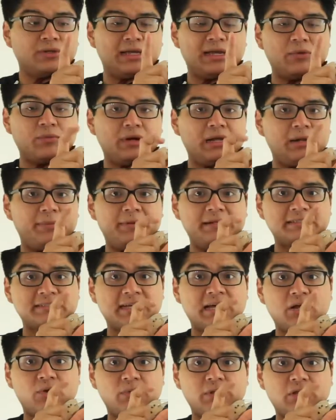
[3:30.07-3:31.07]
So again, we're going to
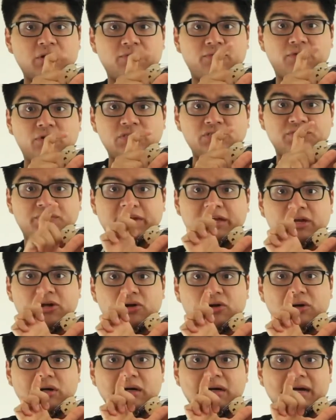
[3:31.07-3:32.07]
pizzicato with our first
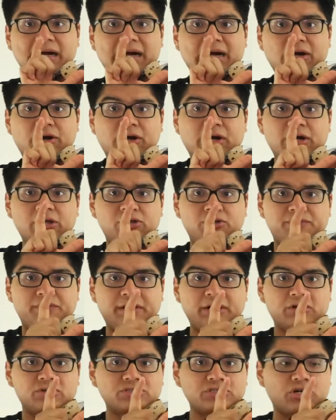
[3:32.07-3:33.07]
finger. Our other
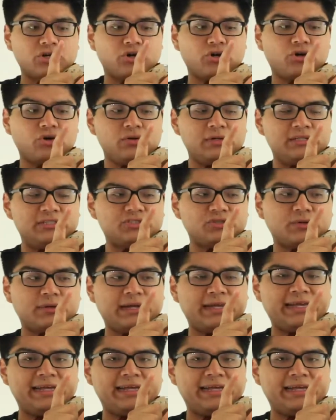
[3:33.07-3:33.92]
fingers are curled into our